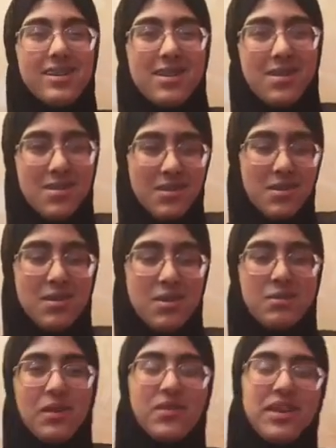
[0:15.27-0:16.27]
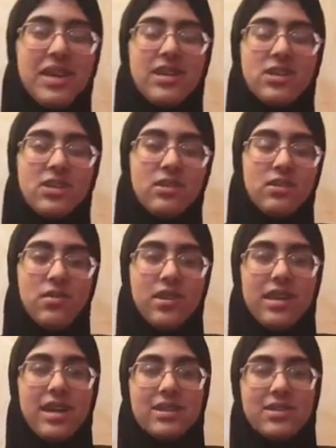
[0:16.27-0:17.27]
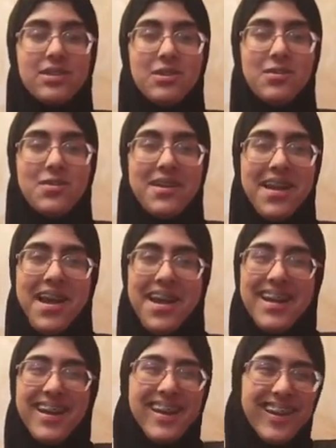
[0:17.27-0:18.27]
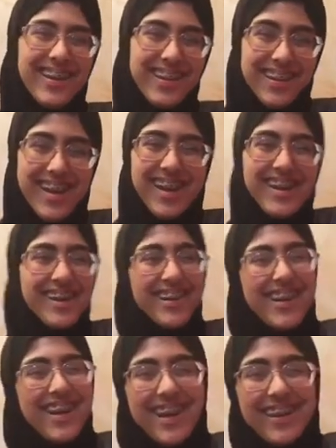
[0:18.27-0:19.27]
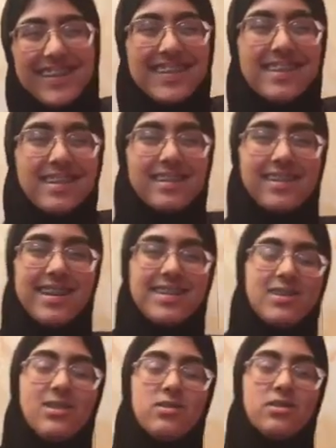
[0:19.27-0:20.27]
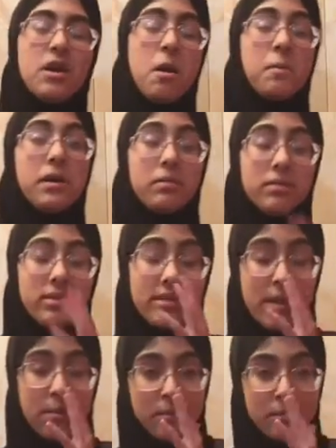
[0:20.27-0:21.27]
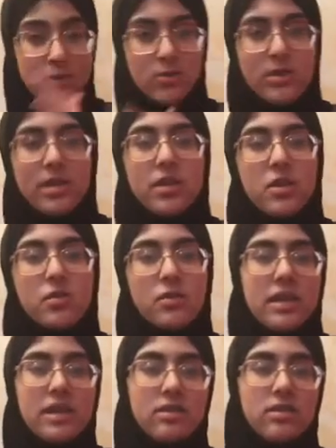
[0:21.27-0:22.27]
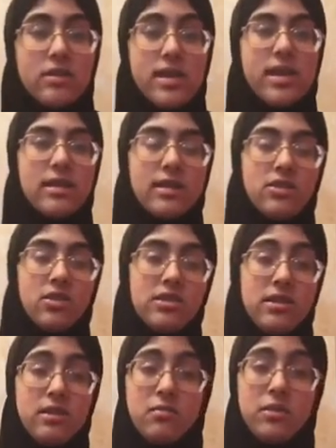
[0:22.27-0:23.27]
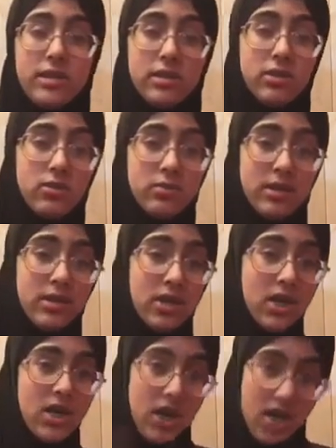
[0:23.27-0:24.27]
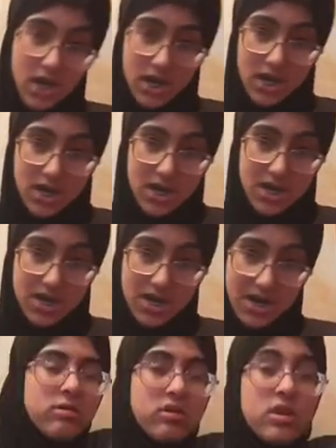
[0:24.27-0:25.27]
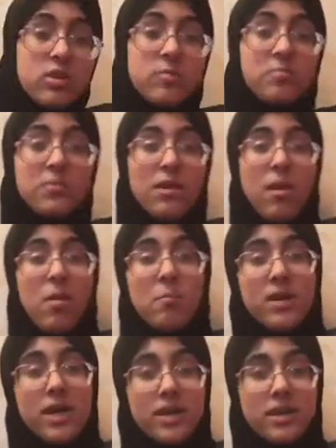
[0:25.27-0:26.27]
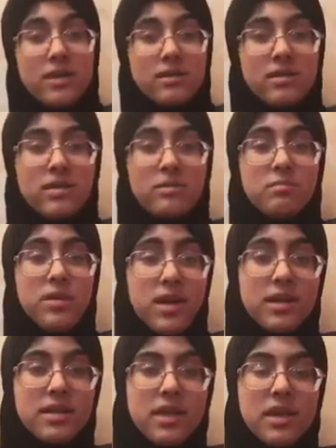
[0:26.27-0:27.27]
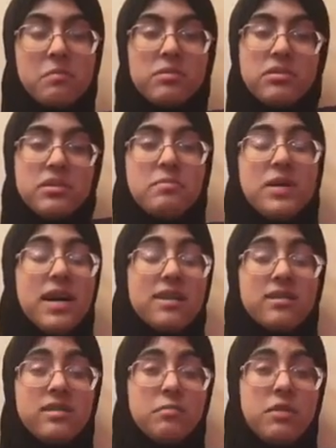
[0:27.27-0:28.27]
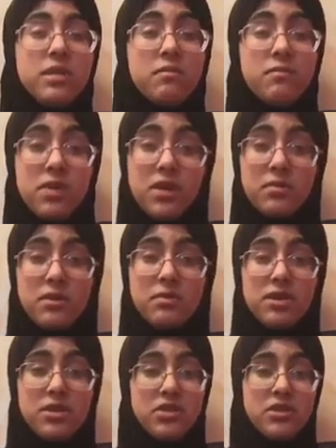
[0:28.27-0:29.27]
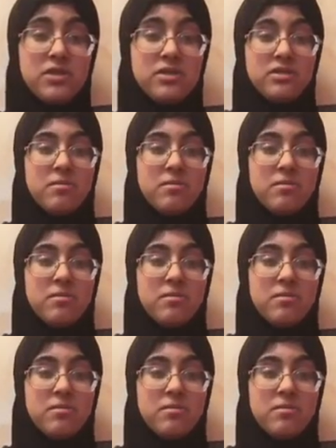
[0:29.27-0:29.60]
going on my vacation and stuff like that. So yeah, stay tuned. But anyways, today I'm going to be doing a Q&A, so yeah, let's just get right into it. So my cousin behind the camera is going to be asking me the following questions.